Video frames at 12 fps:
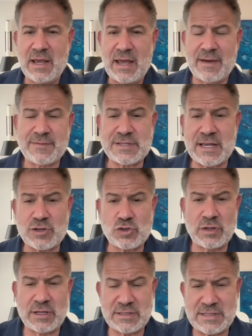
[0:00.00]
have
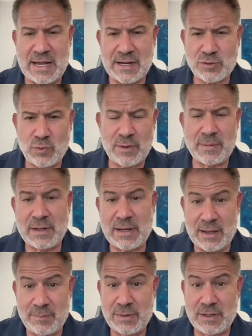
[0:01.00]
sexually attacked women
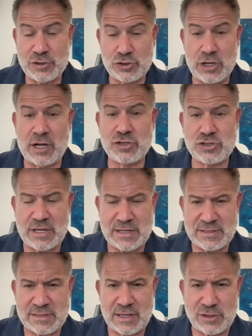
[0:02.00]
and been adjudged
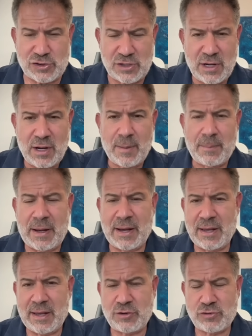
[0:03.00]
as such by
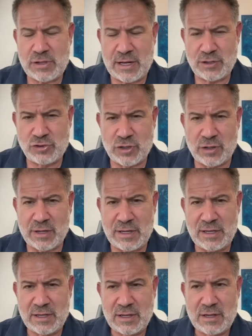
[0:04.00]
a jury,